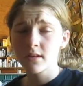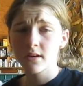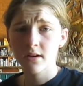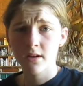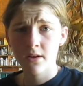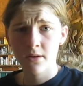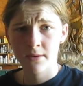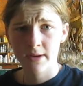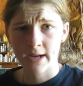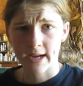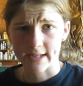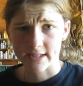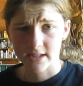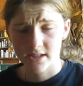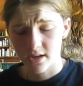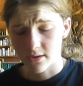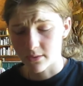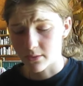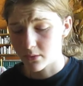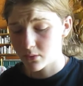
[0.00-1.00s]
Okay,
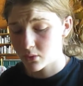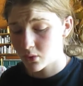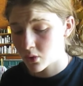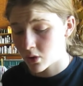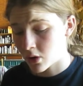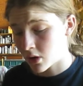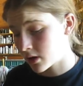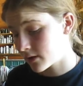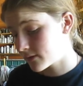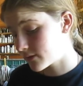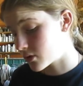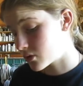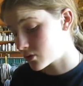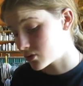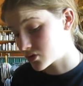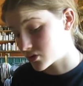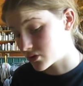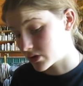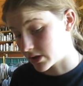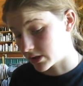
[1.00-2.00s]
so all of the holes
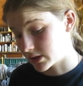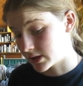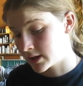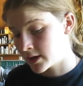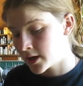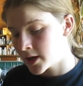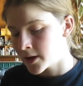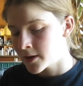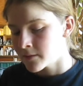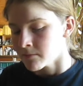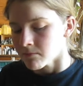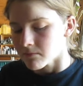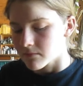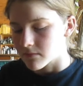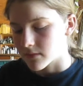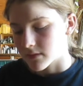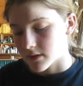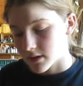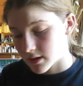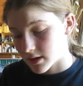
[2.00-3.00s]
are drilled.
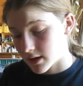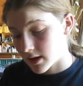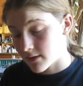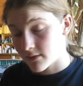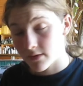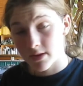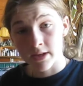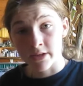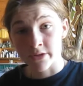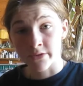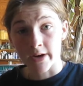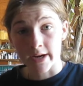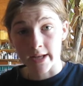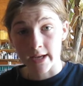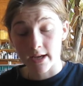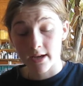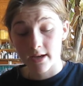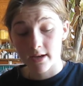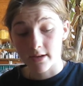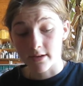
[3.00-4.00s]
Everything's
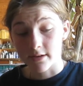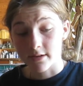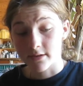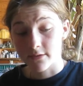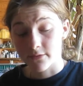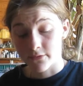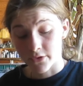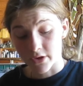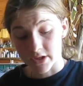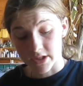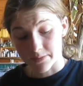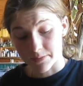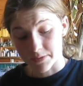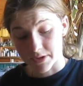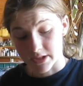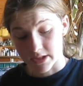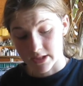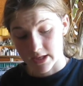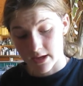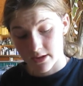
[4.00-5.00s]
ready for us to put
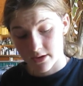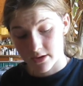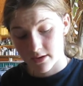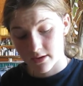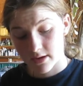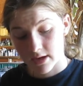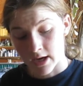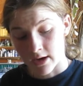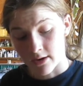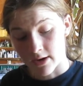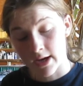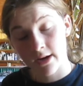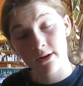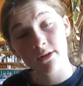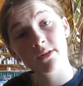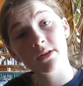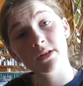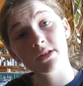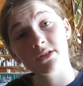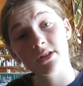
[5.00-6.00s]
this together. Now, I don't know
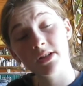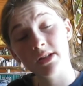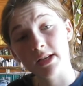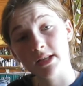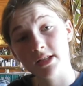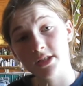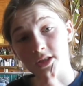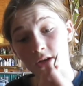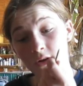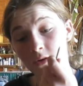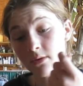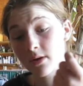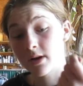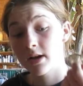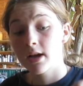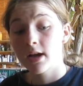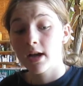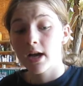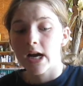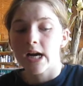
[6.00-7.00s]
where our drill is, so
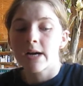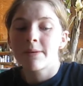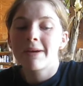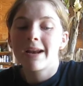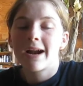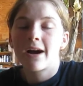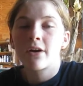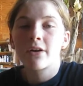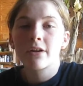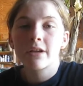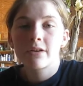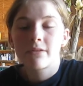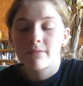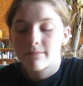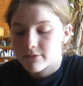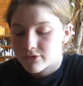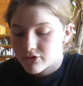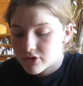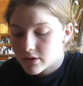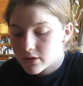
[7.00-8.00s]
I mean, I already
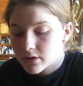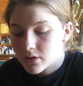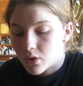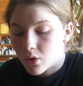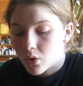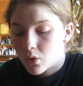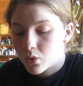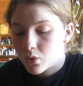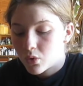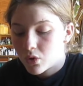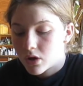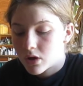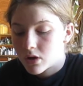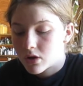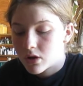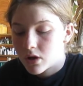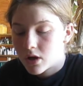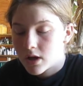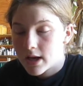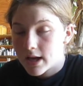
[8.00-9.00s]
drilled the hole
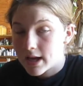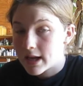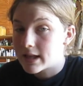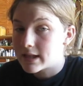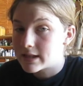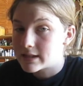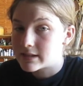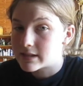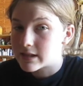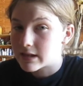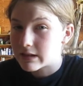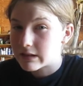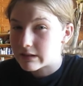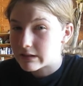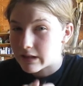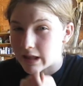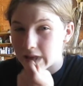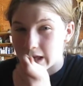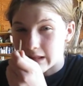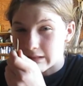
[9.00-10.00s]
is
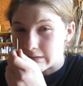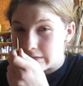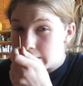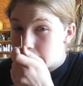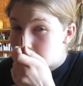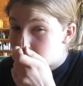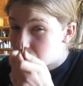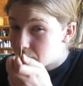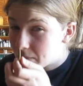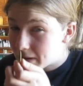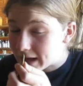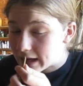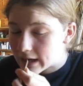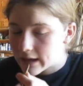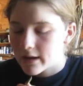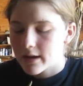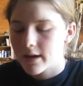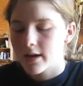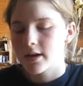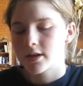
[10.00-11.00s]
like a little bit,
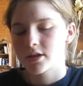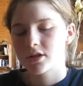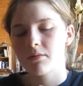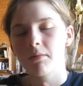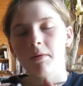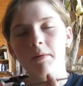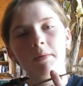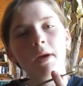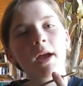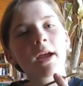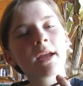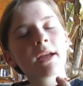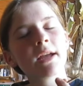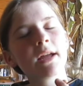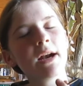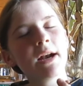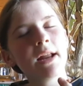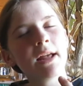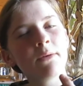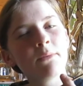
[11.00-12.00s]
so maybe I can get
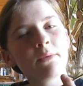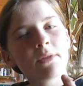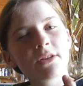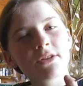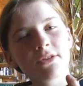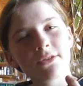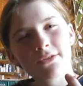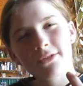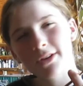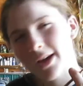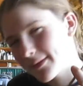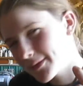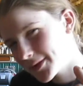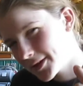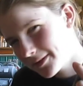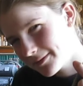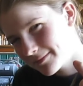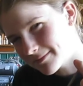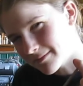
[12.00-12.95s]
it in with a screwdriver.